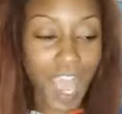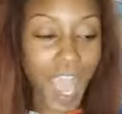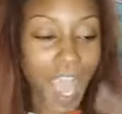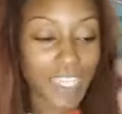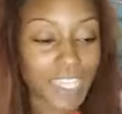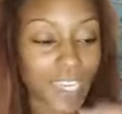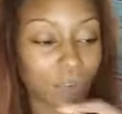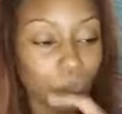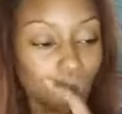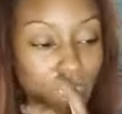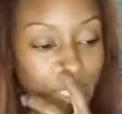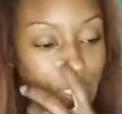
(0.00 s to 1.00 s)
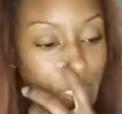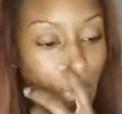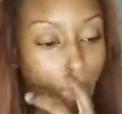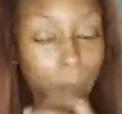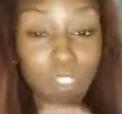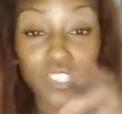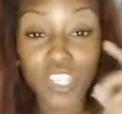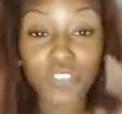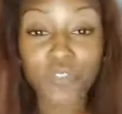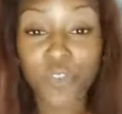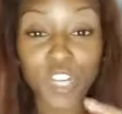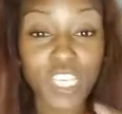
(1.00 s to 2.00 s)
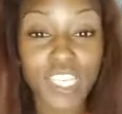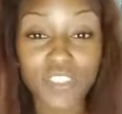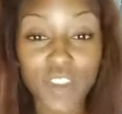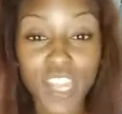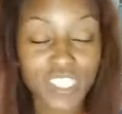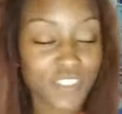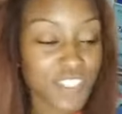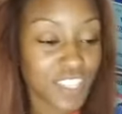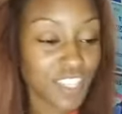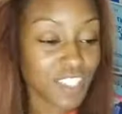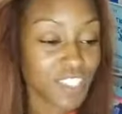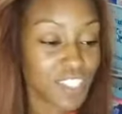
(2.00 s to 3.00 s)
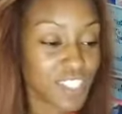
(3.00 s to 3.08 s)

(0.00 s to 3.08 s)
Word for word: I can't wait. I'm looking for an interactive se-